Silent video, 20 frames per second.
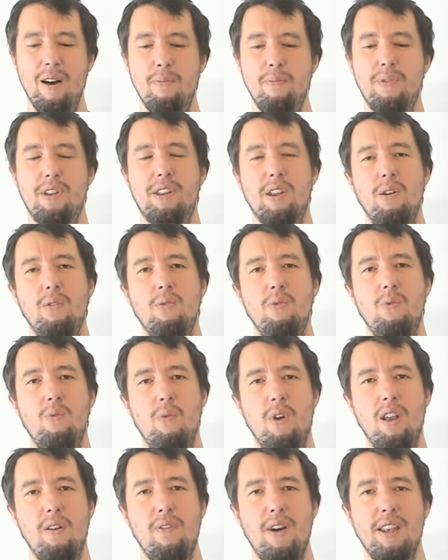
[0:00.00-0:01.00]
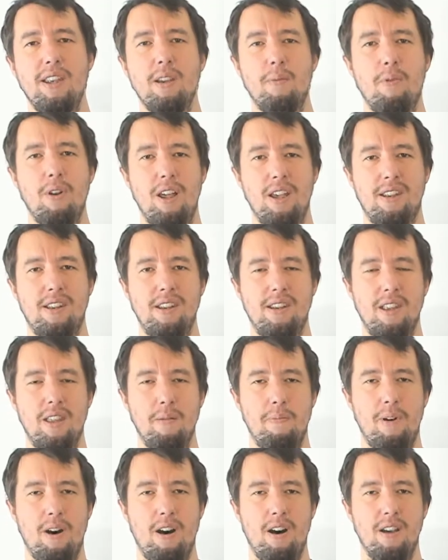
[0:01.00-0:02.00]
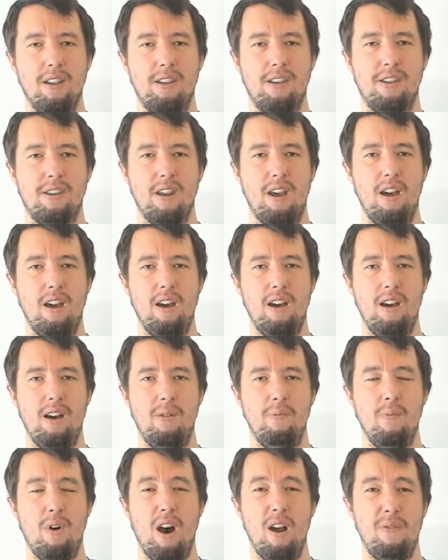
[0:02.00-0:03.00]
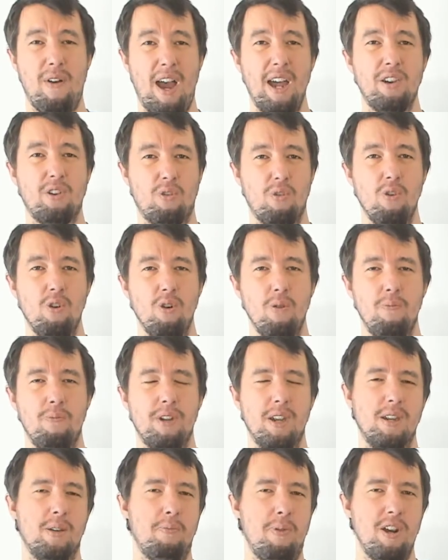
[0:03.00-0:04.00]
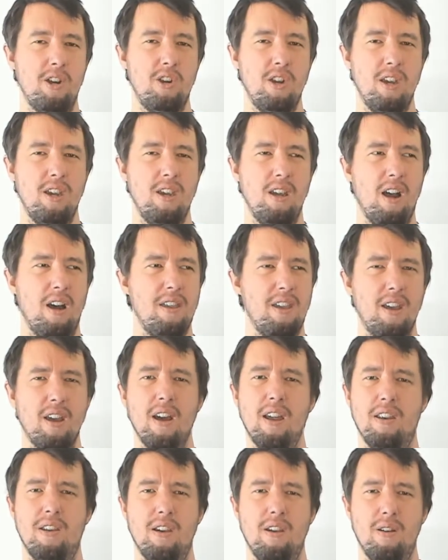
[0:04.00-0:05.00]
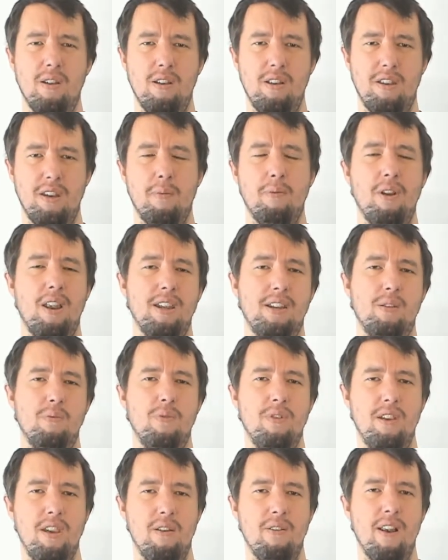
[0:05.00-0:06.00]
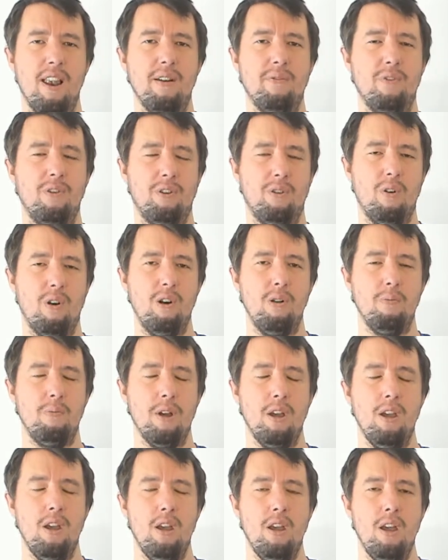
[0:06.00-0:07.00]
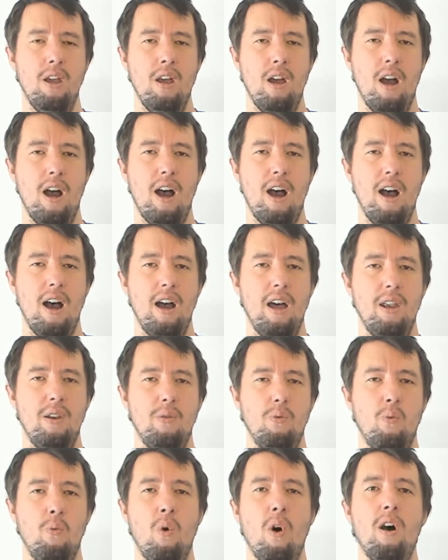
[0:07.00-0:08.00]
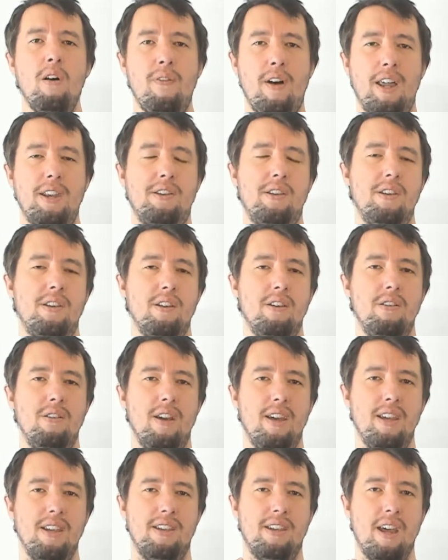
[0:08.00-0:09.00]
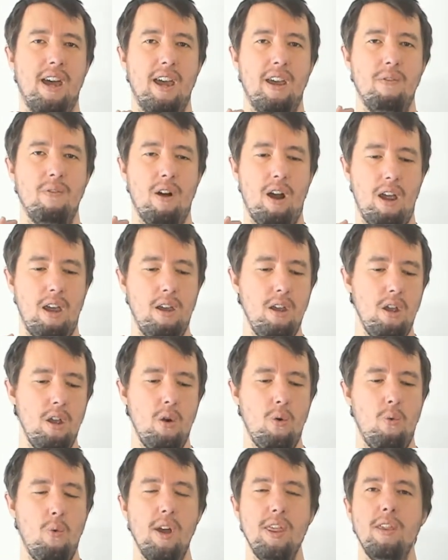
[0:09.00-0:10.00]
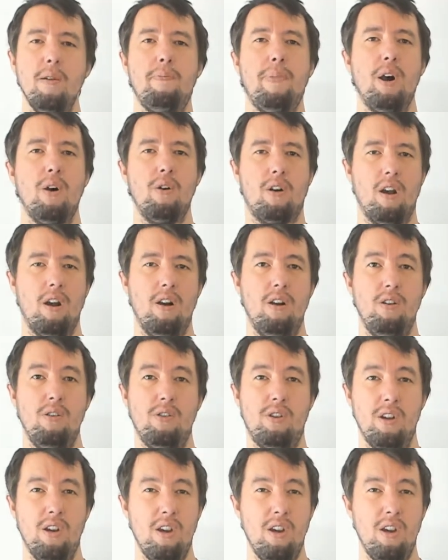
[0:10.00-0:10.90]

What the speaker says: So when I've had double lessons in the past, I've had groups, especially I think I had a double lesson with the Year 11 group, and what I've had to do is say, right, when the bell goes,